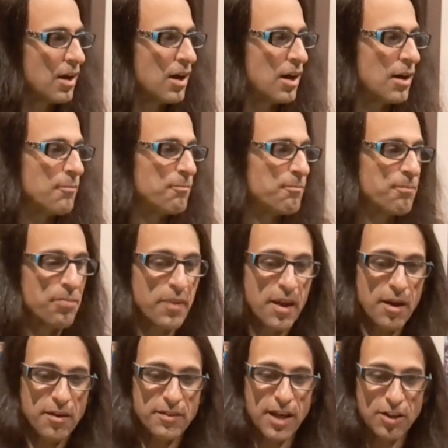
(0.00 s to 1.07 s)

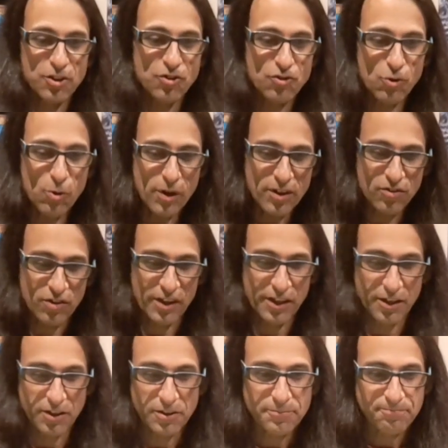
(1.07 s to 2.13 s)
Now, the toys
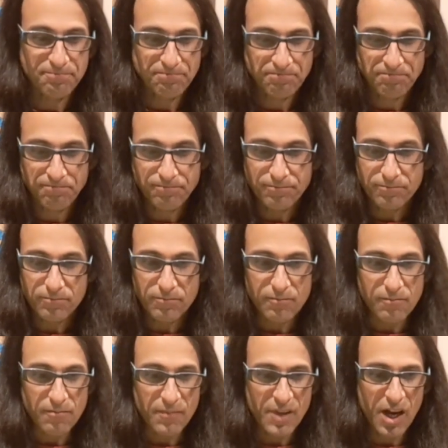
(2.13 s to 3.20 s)
here
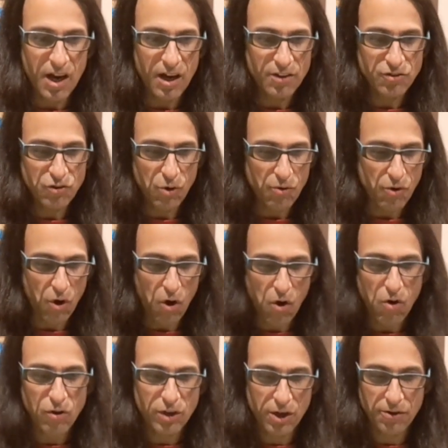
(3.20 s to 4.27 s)
don't
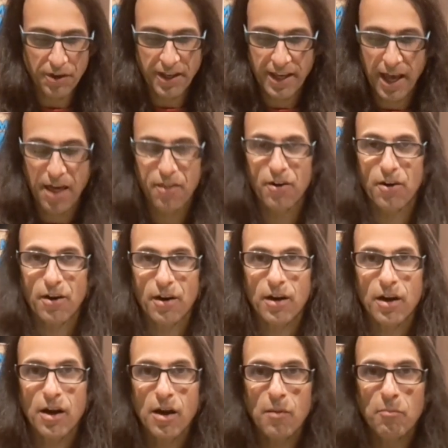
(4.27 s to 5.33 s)
all go together,
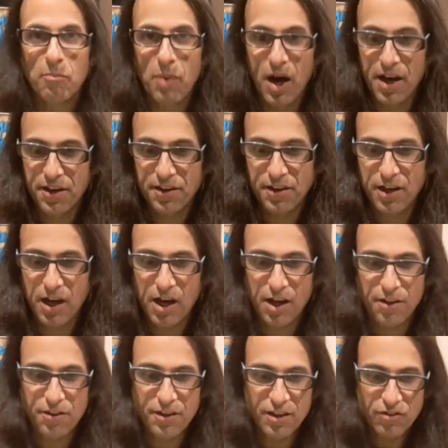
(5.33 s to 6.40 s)
but
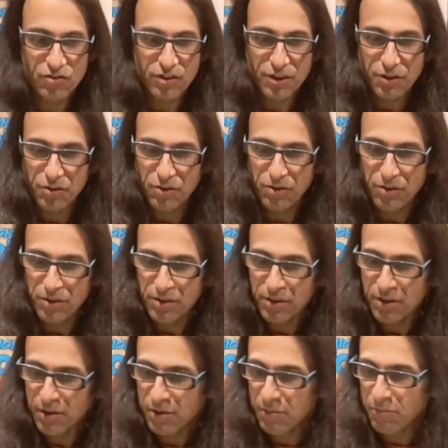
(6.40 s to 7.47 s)
these little
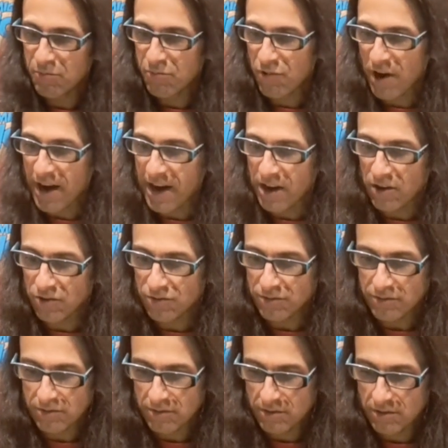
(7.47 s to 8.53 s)

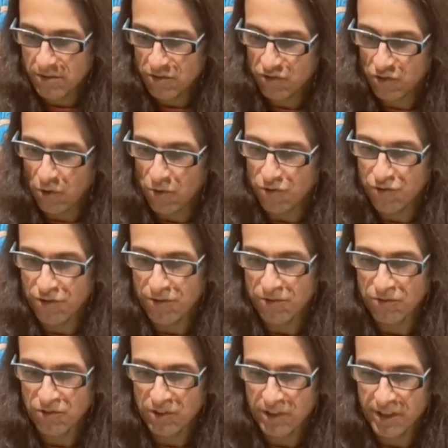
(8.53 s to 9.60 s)
brown
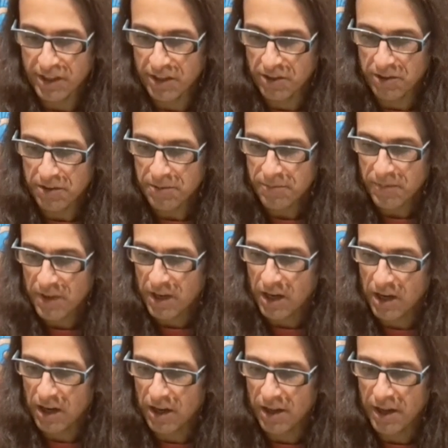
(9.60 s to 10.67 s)
soldiers here,
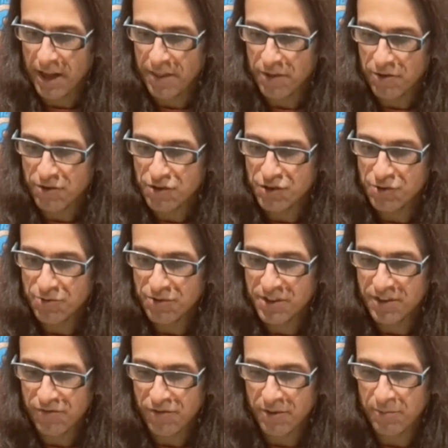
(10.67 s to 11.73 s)
and they're two
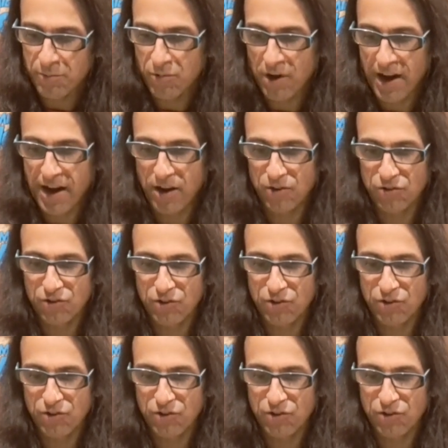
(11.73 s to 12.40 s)
different browns.